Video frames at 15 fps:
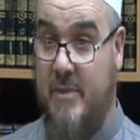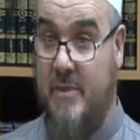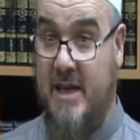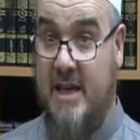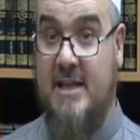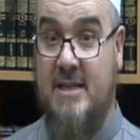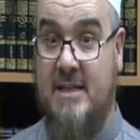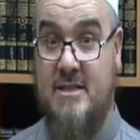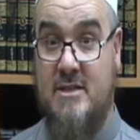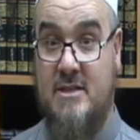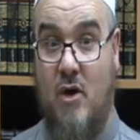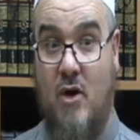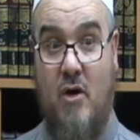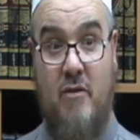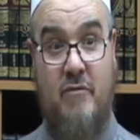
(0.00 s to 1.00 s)
means
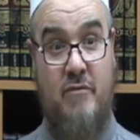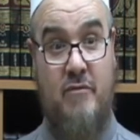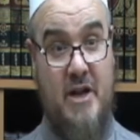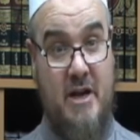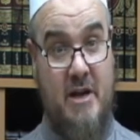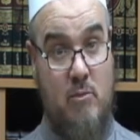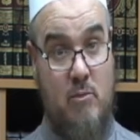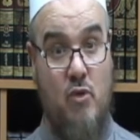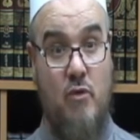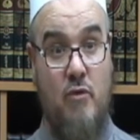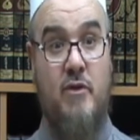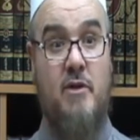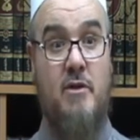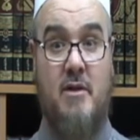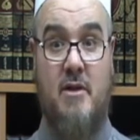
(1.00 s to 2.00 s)
of the
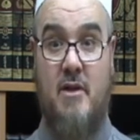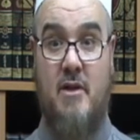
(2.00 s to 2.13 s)
removal